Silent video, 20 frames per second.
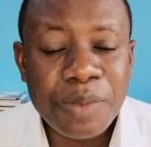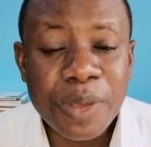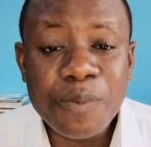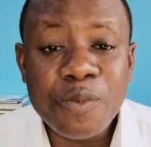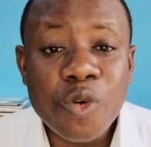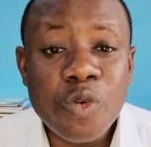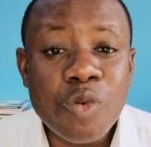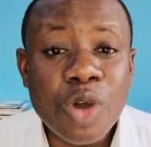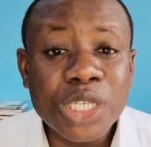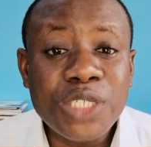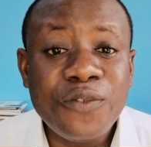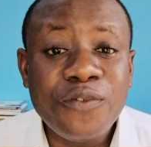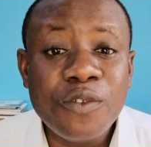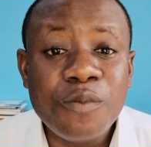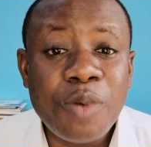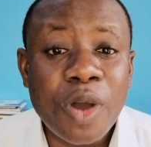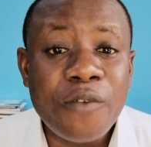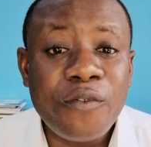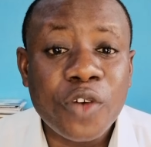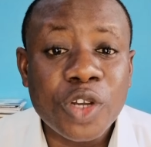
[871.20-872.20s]
People watch
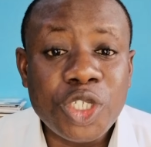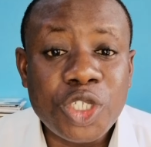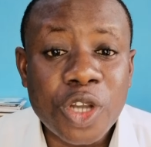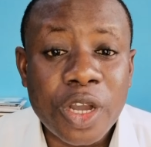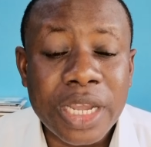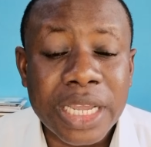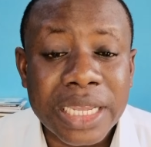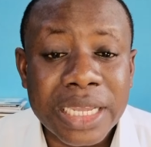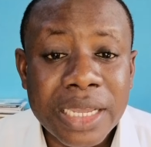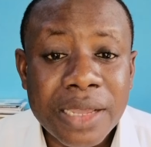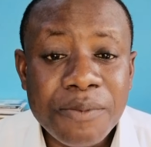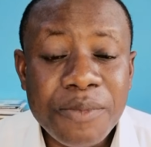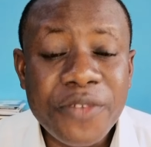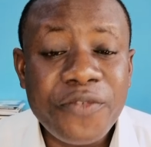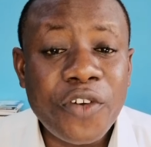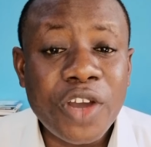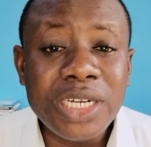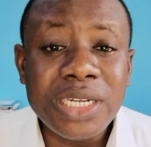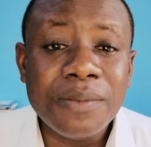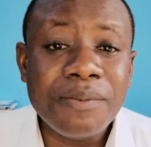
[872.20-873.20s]
football for joy.
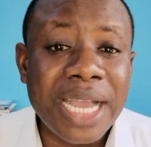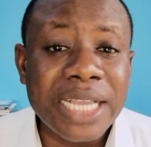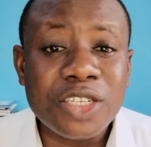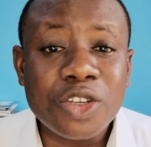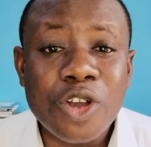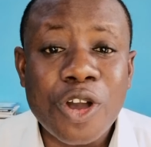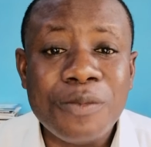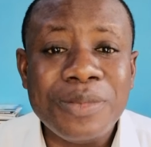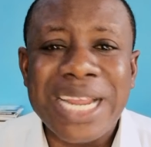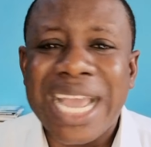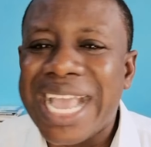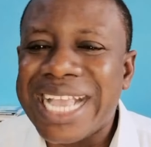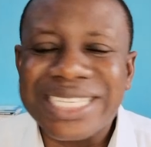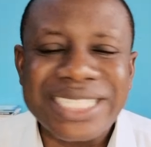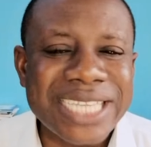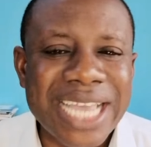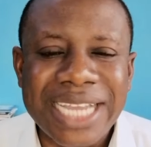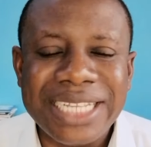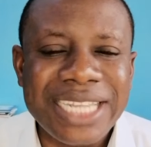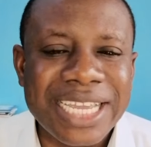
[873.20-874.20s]
Before the match comes, they are
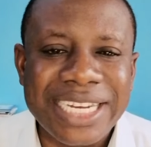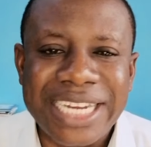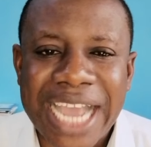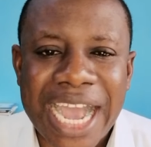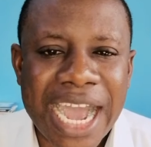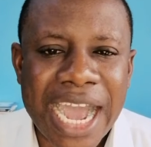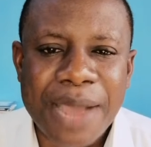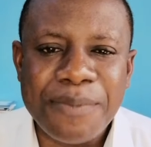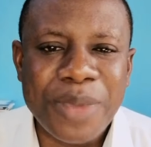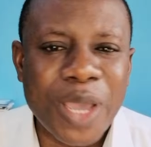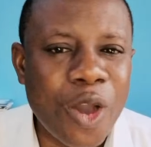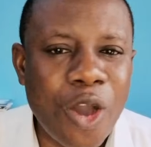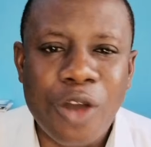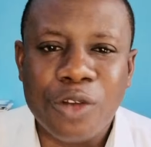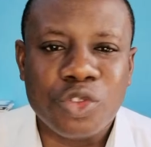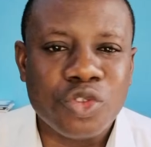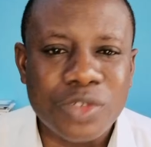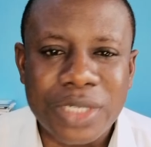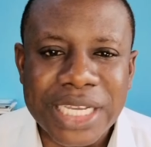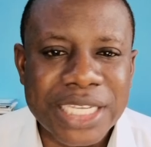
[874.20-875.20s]
excited. They are happy.
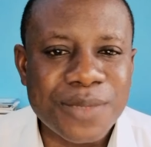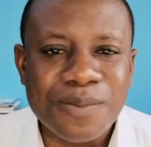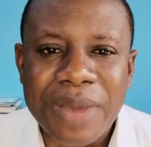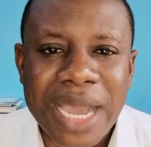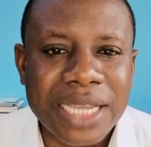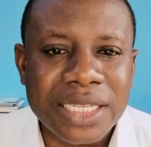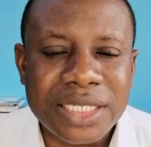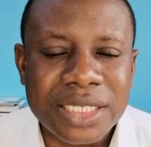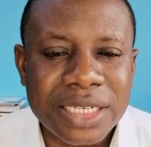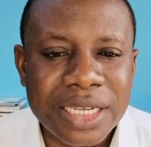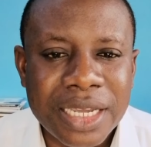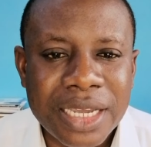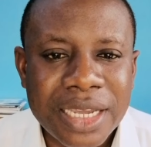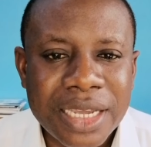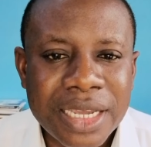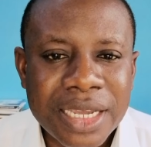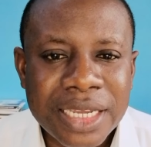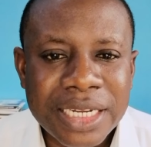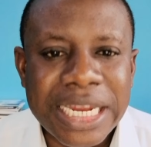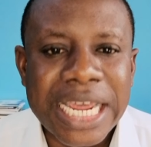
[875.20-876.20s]
Oh, today's match.
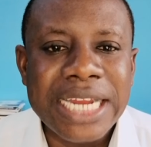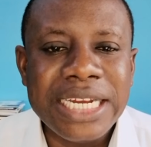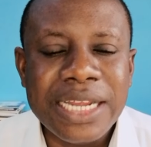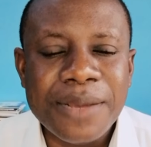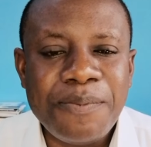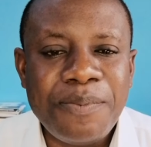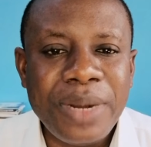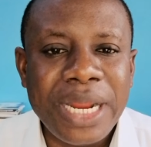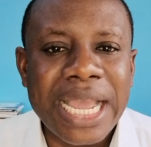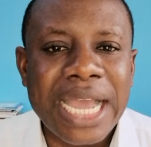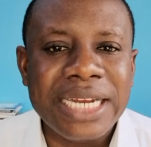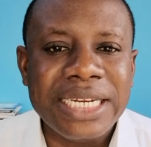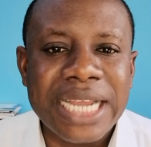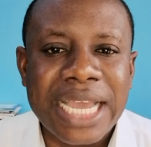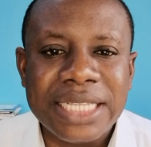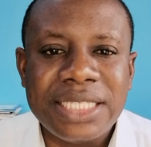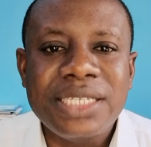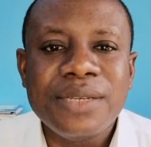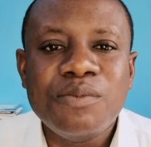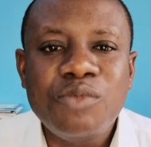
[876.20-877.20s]
Then they play and
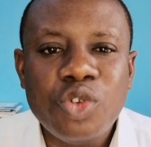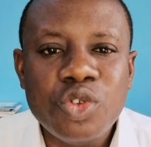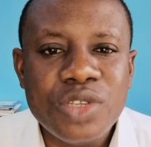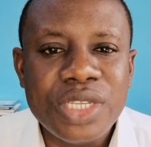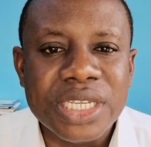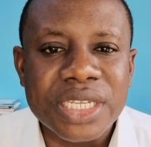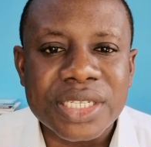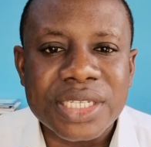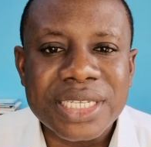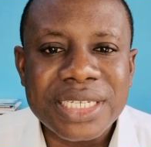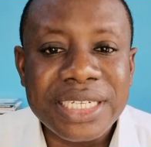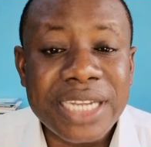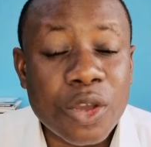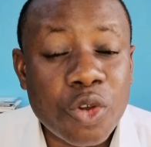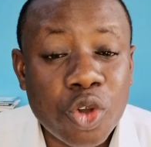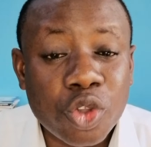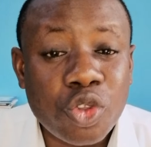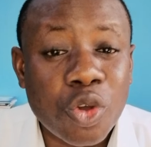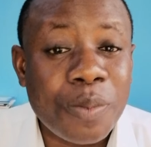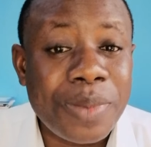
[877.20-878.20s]
their team loses.
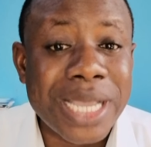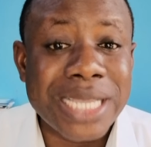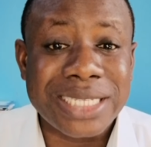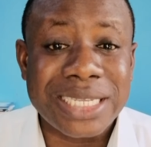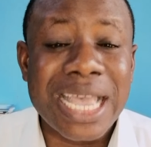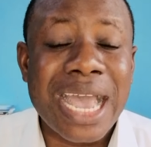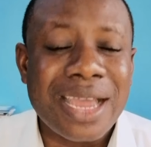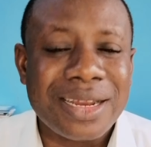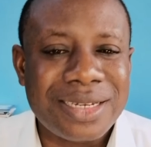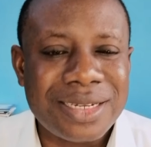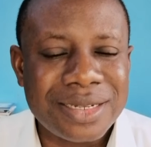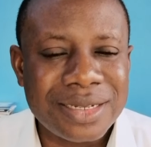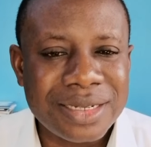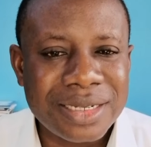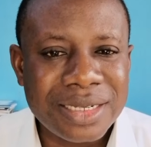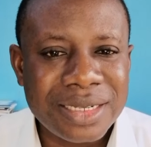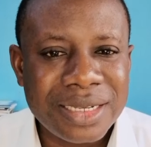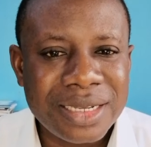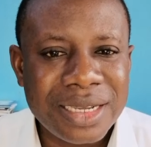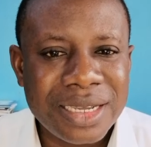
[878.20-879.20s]
They go to bed sad.
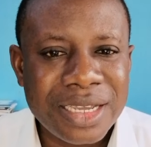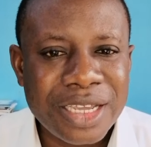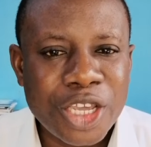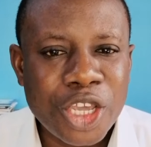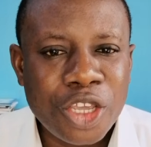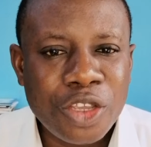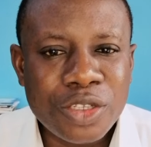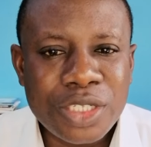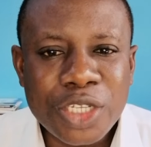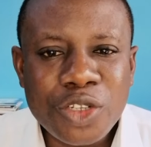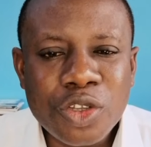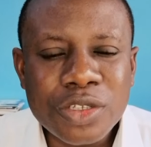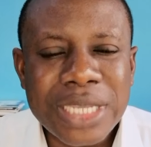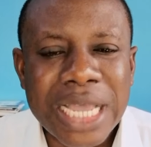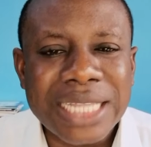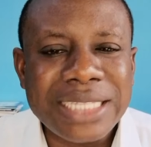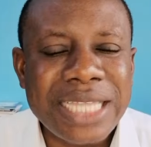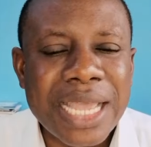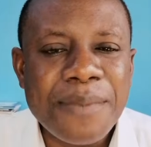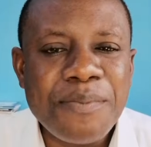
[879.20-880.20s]
You see,
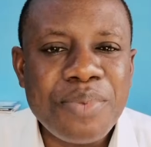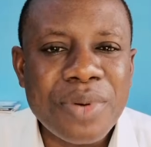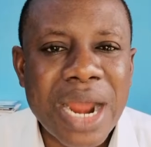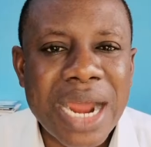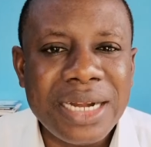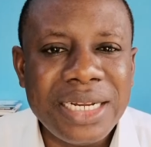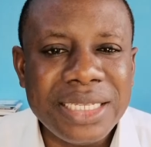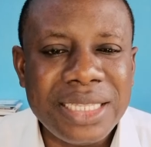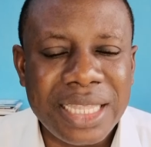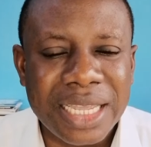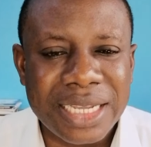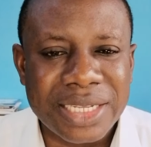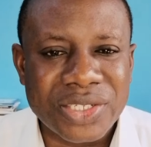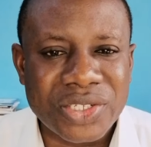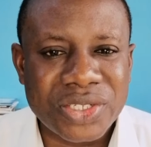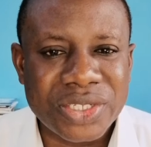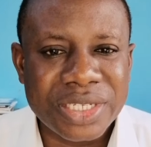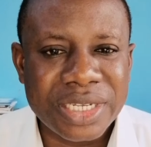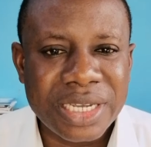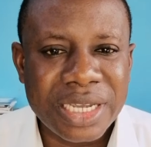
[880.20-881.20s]
those are temporary
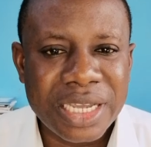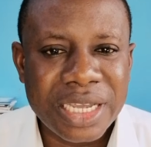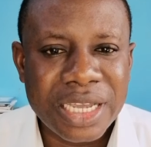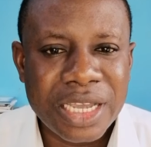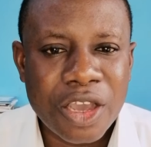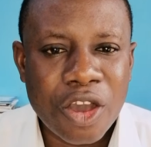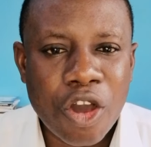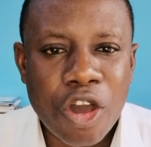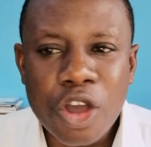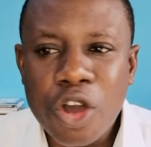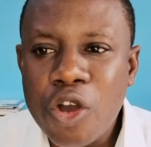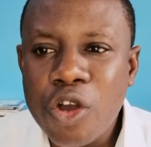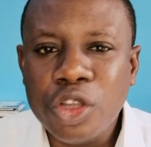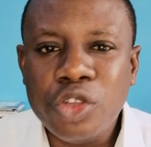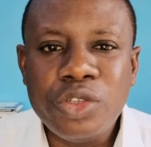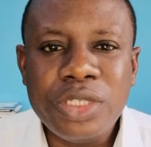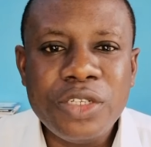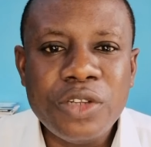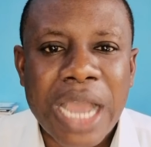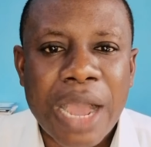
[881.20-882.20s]
things.
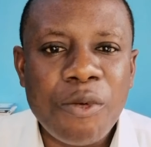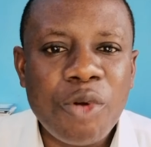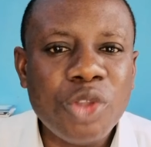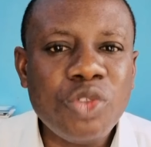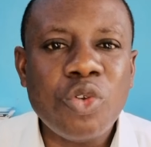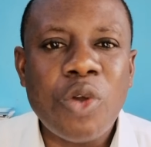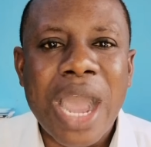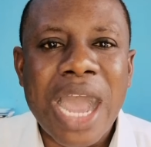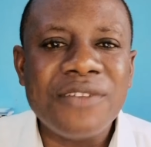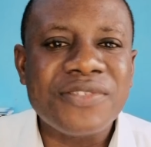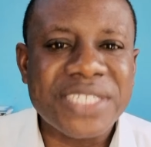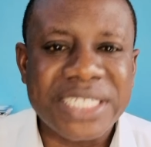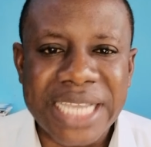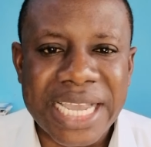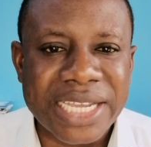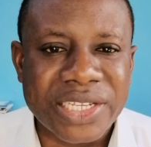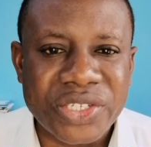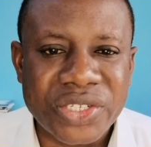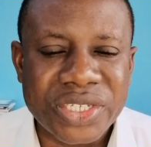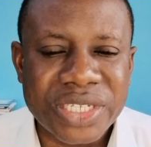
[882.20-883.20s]
Oh, I want to have
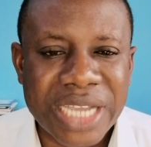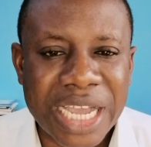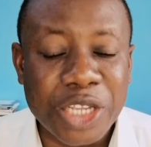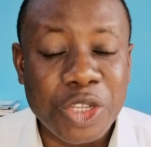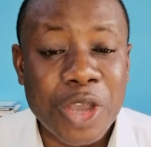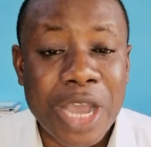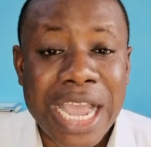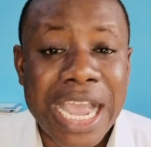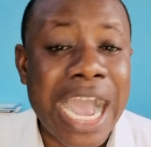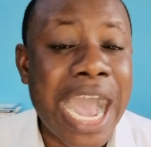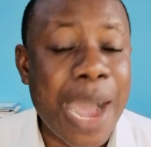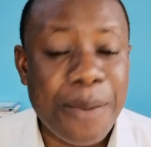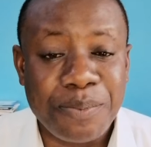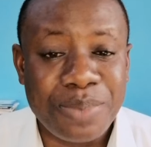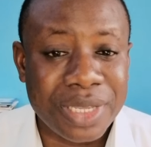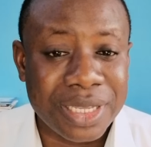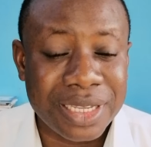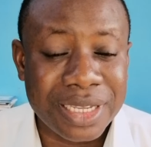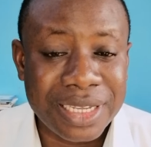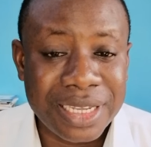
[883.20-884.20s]
sex. And you are
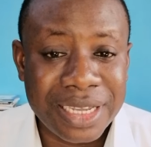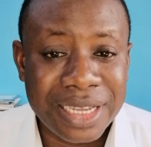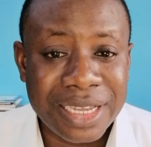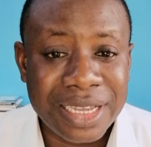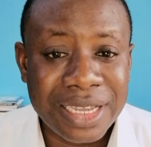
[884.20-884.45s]
happy.